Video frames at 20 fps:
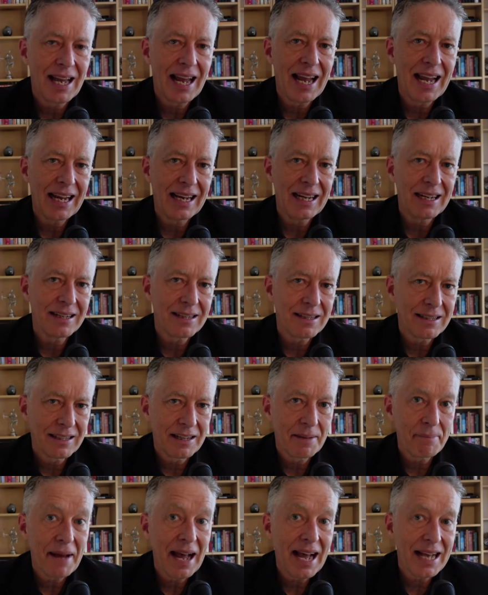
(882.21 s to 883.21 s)
and
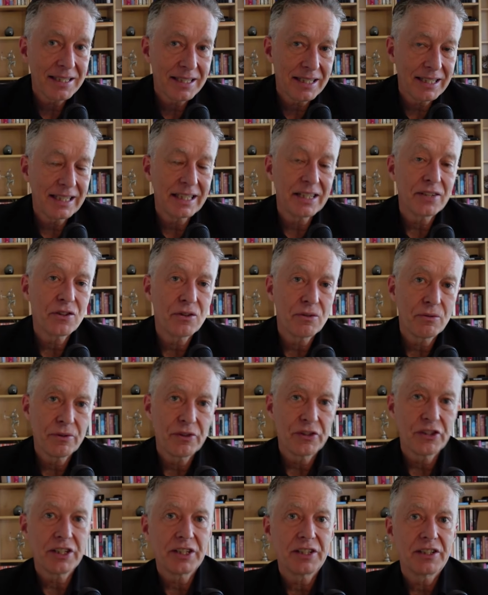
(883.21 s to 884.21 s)
capacity to
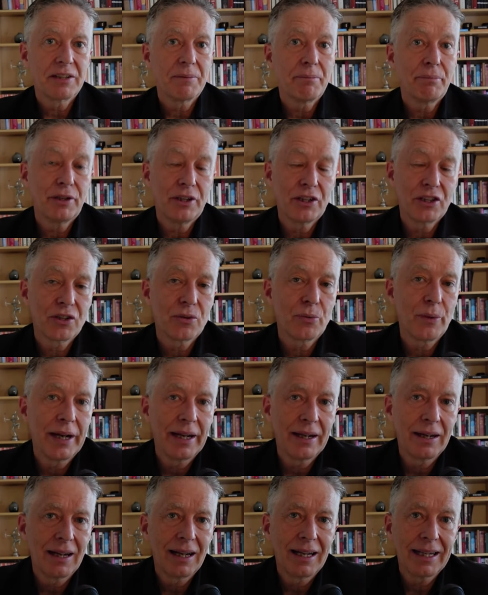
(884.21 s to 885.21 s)
resist the British
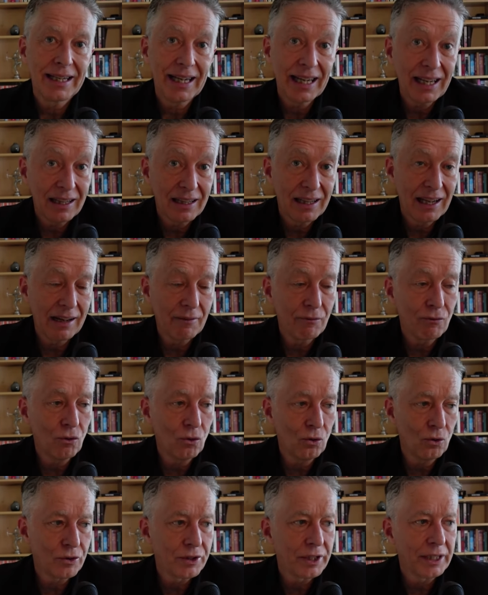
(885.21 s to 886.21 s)
when again they
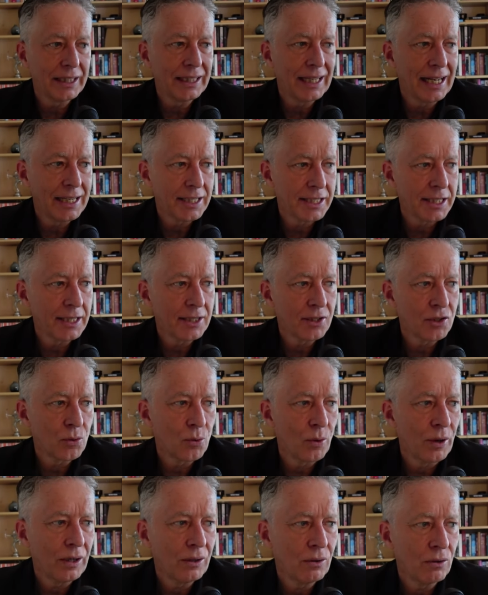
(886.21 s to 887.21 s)
fought in
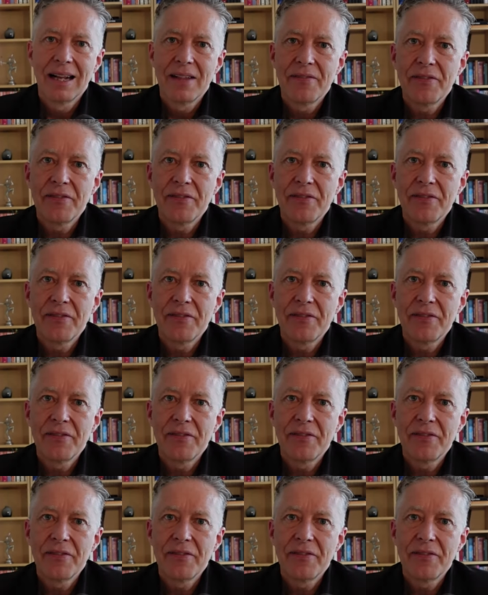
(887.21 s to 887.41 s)
1812.